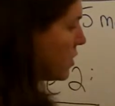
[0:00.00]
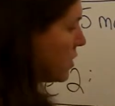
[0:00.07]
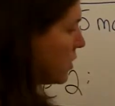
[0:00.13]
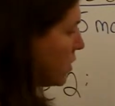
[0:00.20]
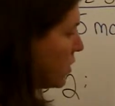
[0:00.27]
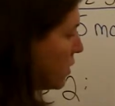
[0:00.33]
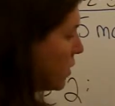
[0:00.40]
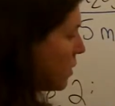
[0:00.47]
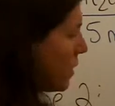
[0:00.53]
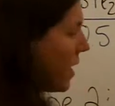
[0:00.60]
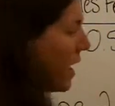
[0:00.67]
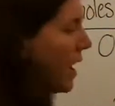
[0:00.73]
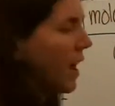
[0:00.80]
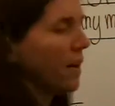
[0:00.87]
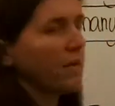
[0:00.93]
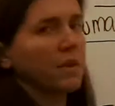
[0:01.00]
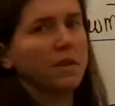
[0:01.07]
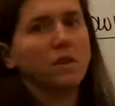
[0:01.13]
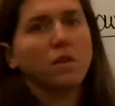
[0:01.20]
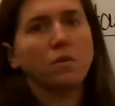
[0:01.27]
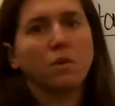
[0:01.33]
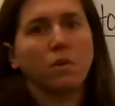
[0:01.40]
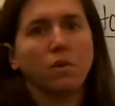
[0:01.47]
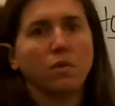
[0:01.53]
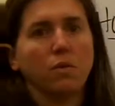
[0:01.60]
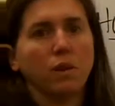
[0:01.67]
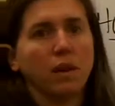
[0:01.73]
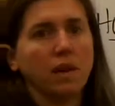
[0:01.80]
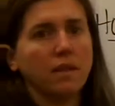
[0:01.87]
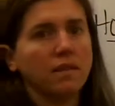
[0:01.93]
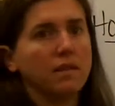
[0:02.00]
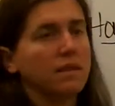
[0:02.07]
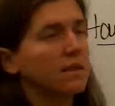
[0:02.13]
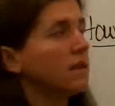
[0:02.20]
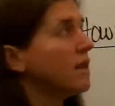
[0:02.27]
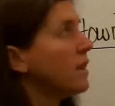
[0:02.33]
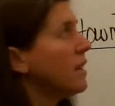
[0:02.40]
2 Fe2O3s.